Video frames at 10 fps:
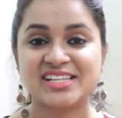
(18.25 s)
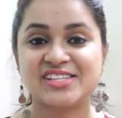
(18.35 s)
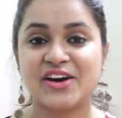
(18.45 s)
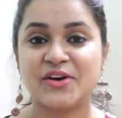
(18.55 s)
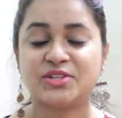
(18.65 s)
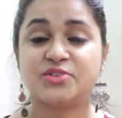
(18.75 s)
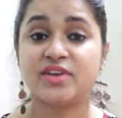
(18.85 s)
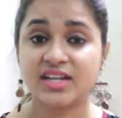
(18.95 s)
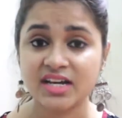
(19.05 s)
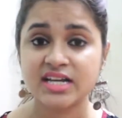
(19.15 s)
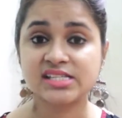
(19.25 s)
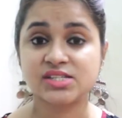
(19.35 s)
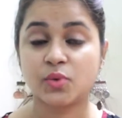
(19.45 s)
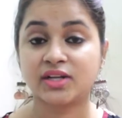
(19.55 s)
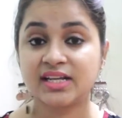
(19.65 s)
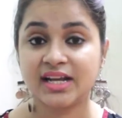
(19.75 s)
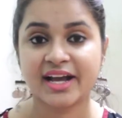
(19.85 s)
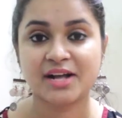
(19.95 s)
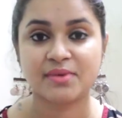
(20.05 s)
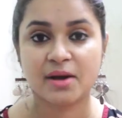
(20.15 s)
So the winner is
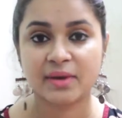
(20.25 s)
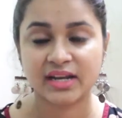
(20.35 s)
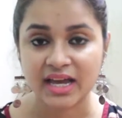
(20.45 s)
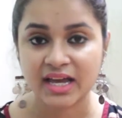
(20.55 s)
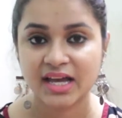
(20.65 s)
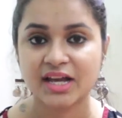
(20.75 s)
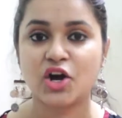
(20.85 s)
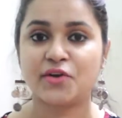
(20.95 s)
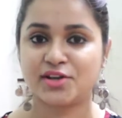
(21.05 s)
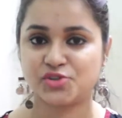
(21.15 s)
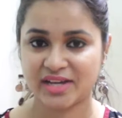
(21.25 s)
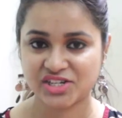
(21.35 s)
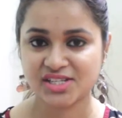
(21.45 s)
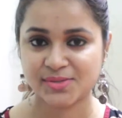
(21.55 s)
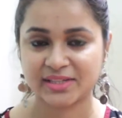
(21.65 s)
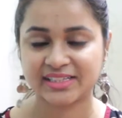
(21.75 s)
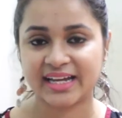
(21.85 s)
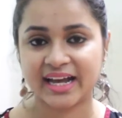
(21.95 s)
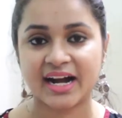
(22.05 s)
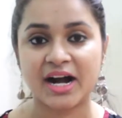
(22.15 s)
Swatilekha Pramanik. Congratulations,
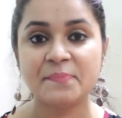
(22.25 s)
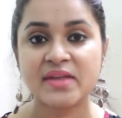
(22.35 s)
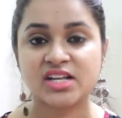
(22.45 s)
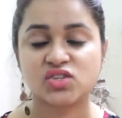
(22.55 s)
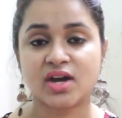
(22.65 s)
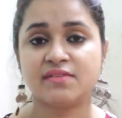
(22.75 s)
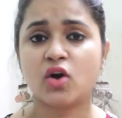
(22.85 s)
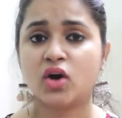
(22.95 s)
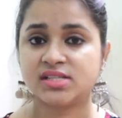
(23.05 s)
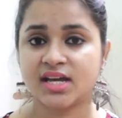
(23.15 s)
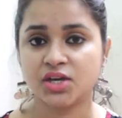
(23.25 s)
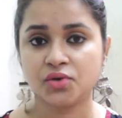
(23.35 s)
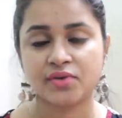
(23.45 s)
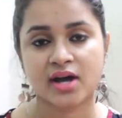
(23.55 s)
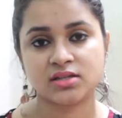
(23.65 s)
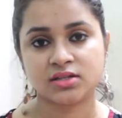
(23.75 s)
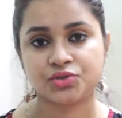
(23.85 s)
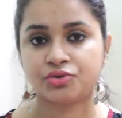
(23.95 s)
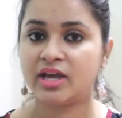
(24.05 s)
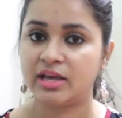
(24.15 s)
Swatilekha. So I will contact you further
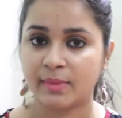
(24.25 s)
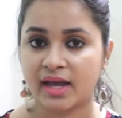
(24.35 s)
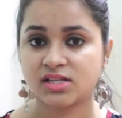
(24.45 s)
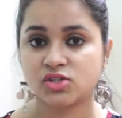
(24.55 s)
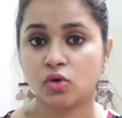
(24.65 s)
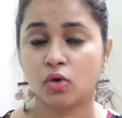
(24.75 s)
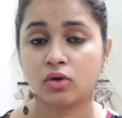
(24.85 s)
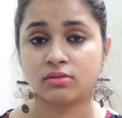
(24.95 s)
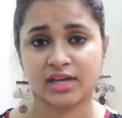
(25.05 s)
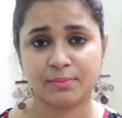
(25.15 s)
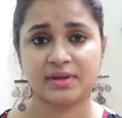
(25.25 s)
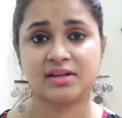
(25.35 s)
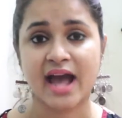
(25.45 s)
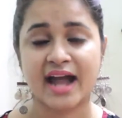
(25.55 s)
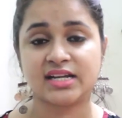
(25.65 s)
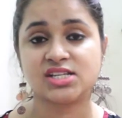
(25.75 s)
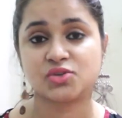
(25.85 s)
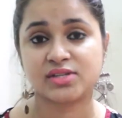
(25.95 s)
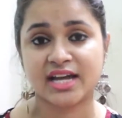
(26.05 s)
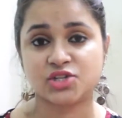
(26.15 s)
through email, so keep it handy
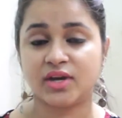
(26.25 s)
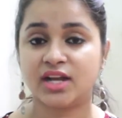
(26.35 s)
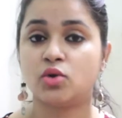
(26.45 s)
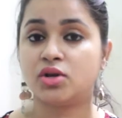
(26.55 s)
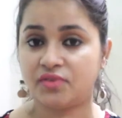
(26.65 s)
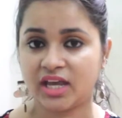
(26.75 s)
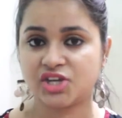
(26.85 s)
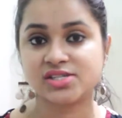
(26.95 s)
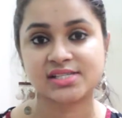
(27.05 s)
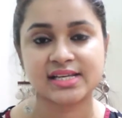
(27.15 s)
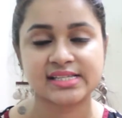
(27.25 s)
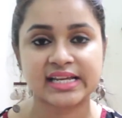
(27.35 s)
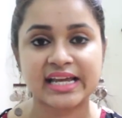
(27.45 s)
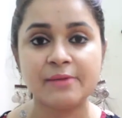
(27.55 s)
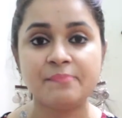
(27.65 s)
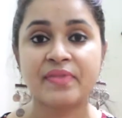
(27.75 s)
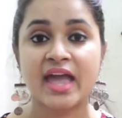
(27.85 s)
so that you get notifications easily.